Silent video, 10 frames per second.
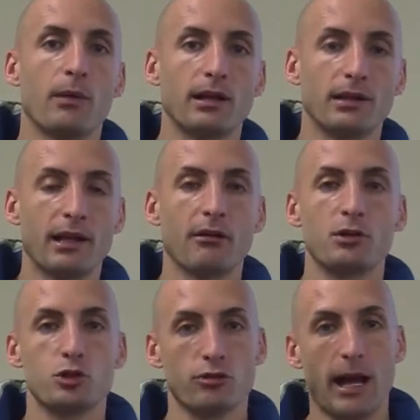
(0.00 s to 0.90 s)
by layer,
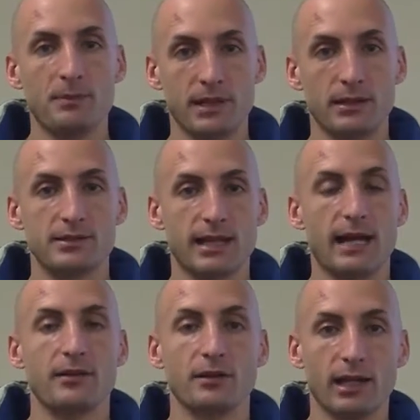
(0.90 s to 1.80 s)
trapped
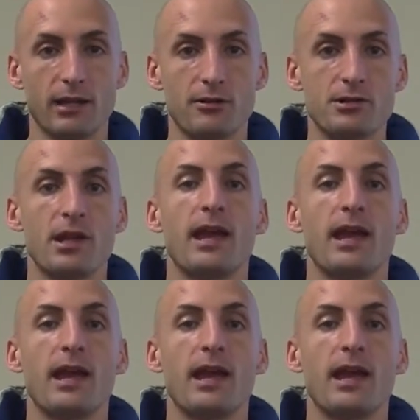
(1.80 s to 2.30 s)
inside the layers,